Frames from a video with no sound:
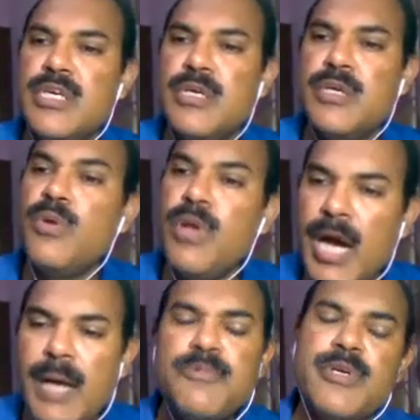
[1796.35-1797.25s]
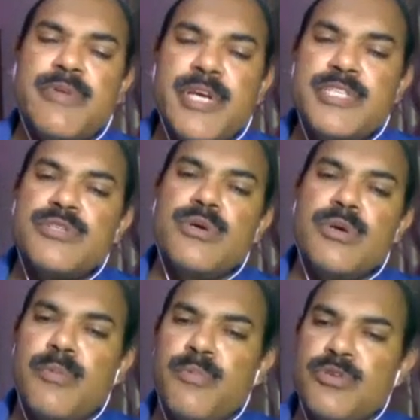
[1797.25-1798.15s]
you, you will have to advise
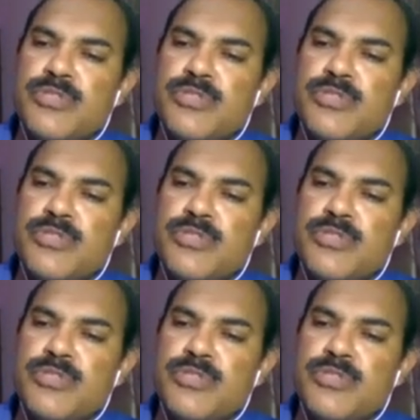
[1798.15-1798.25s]
your uh,